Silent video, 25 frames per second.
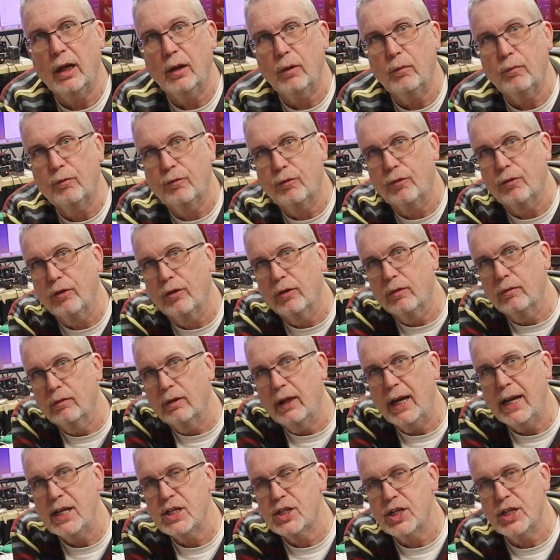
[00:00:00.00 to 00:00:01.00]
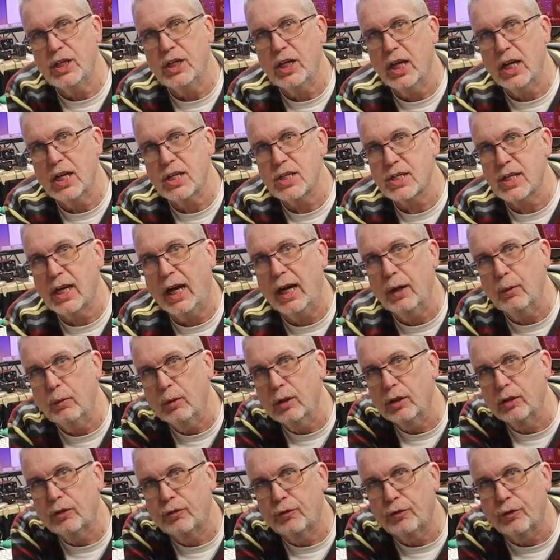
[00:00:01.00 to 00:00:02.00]
for 18 years, I
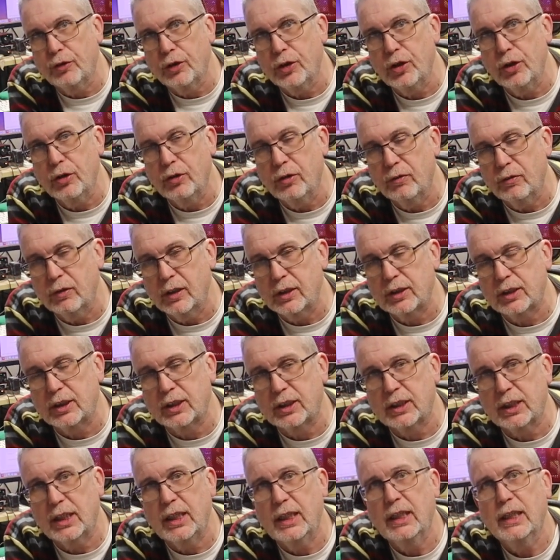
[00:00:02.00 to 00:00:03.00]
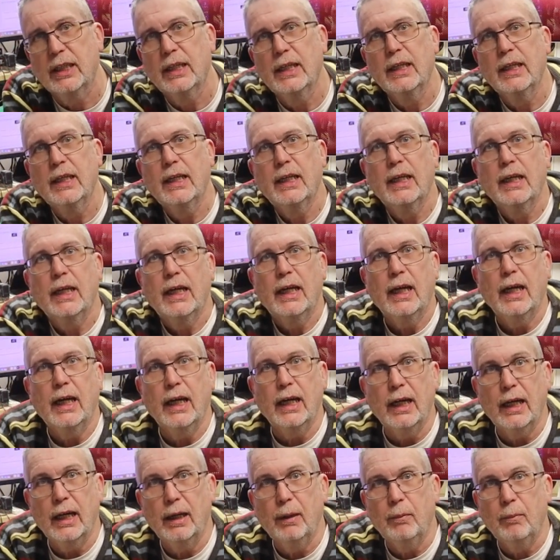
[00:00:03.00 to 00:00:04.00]
worked for a university,
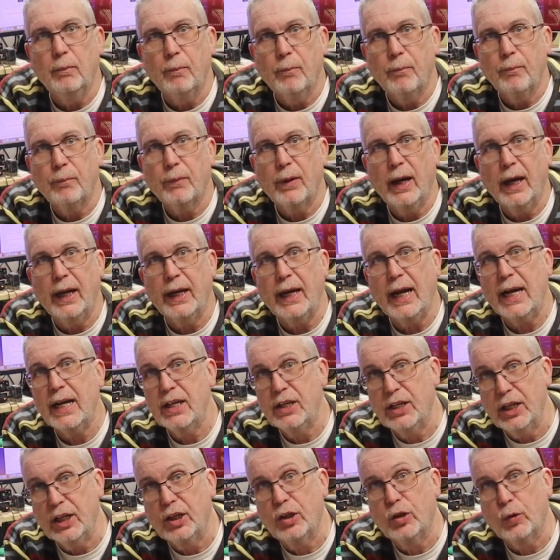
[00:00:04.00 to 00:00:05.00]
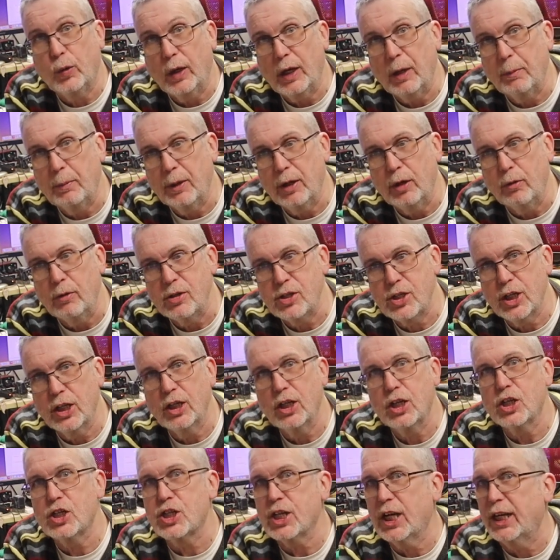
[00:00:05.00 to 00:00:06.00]
and I did quite a bit of
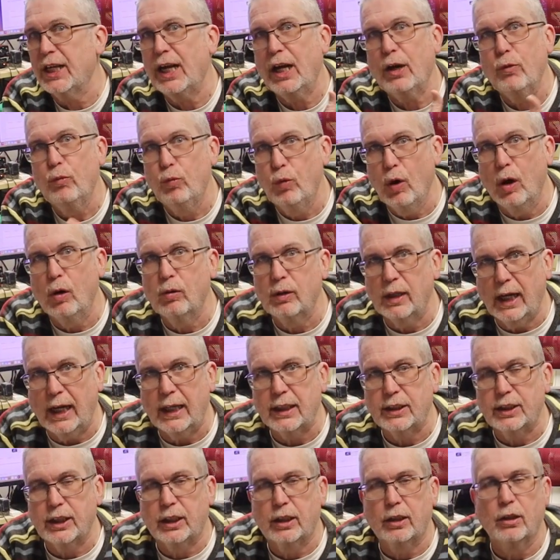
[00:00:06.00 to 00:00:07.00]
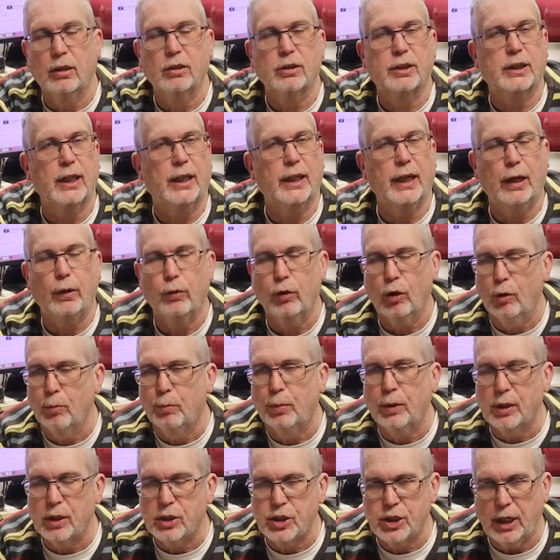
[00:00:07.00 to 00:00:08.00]
research, and I wrote articles and I wrote
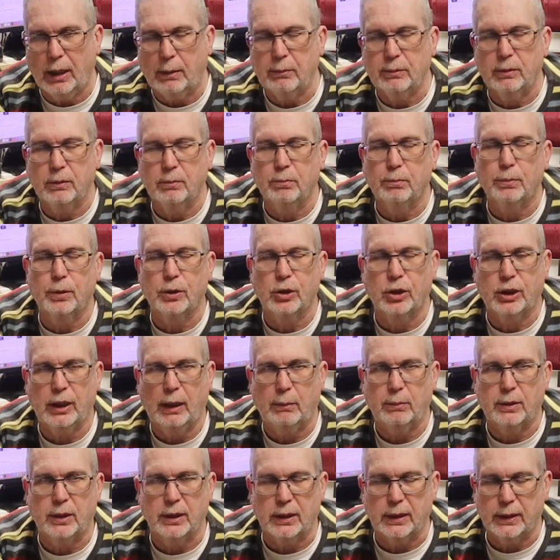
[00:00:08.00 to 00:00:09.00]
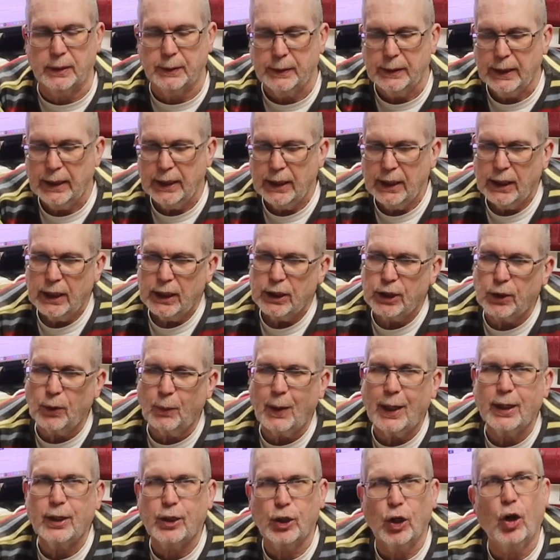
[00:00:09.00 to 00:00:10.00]
book chapters. So
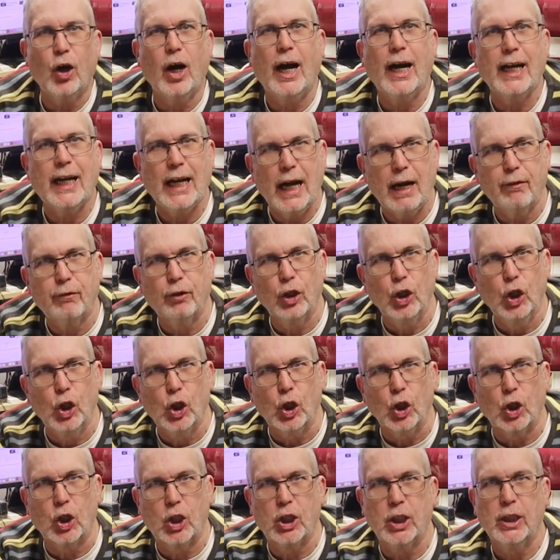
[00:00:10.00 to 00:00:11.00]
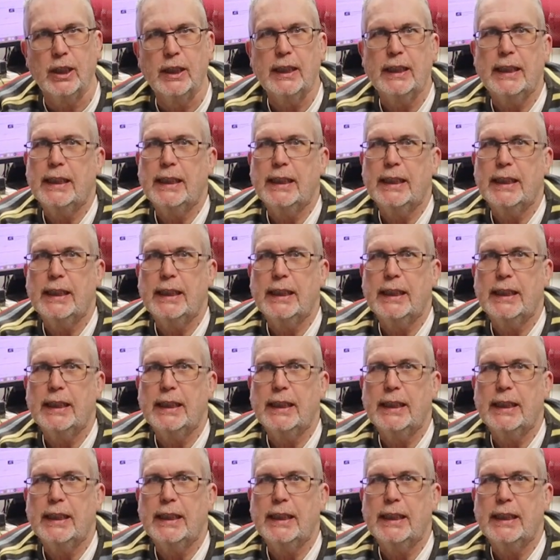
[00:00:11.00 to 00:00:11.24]
I thought I'd have a look.